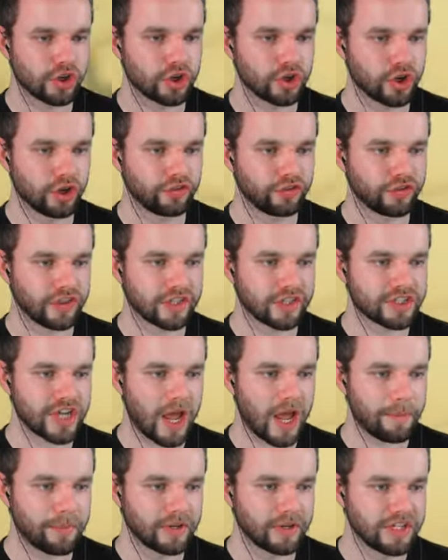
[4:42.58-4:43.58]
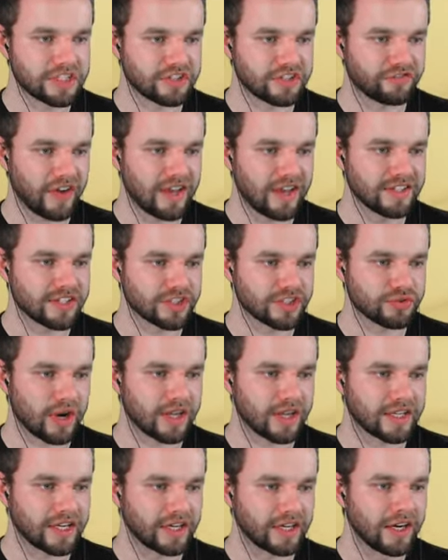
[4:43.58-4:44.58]
good for the Japanese defenses
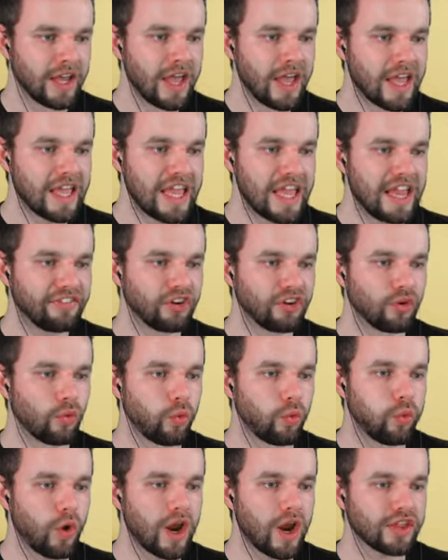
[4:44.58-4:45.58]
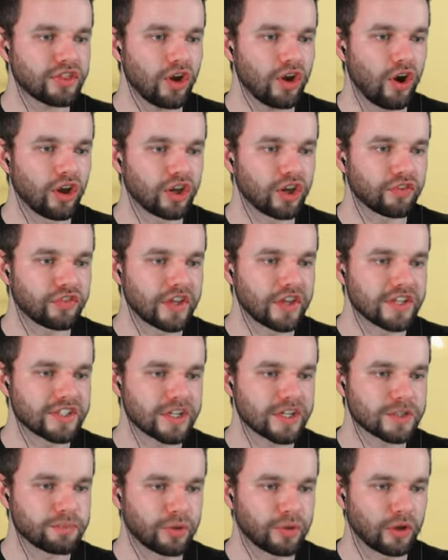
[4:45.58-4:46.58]
right here, even with all of these
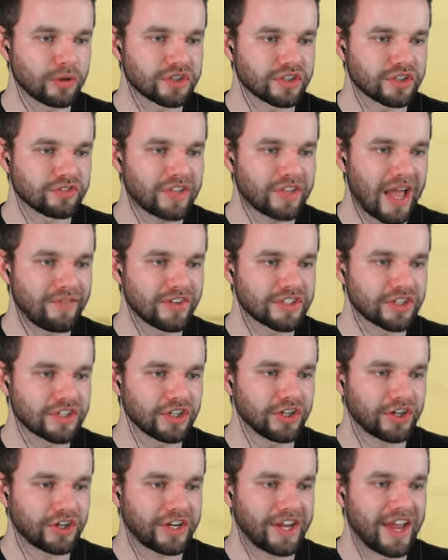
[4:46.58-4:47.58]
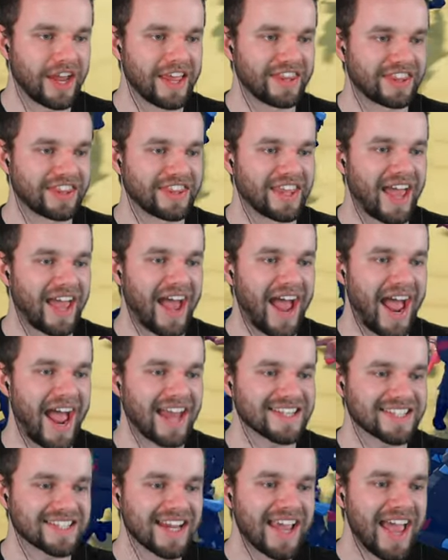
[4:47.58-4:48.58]
explosive damage. Look at
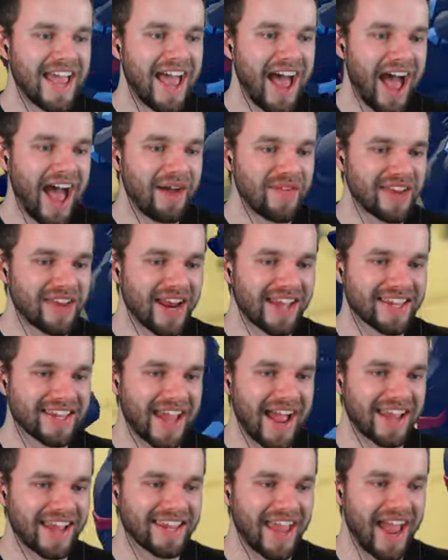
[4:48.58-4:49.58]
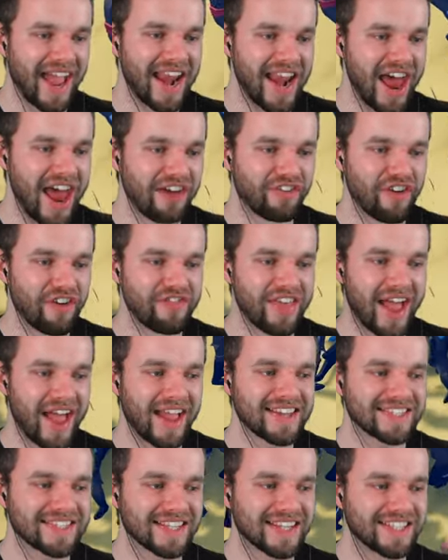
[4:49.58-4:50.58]
that. I mean, I can't get enough of
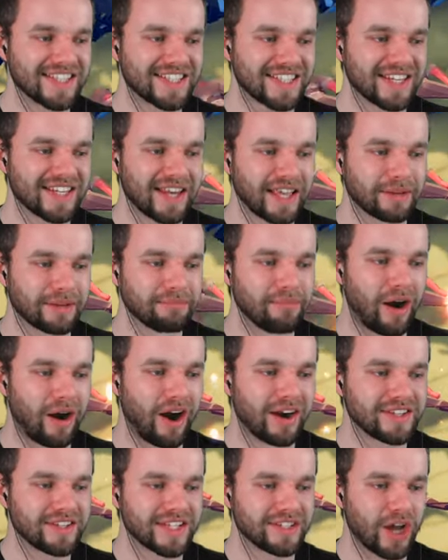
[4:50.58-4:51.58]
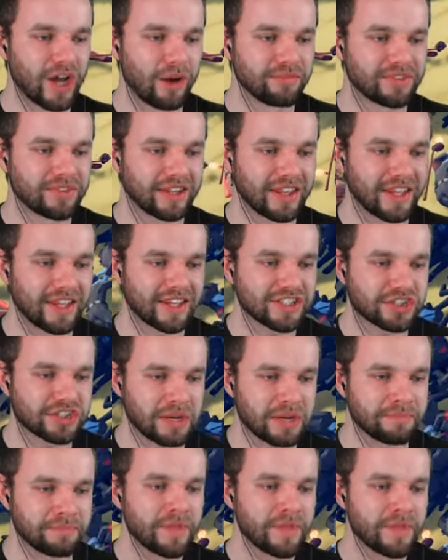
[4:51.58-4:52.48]
that. It's literally like martydom to the extreme.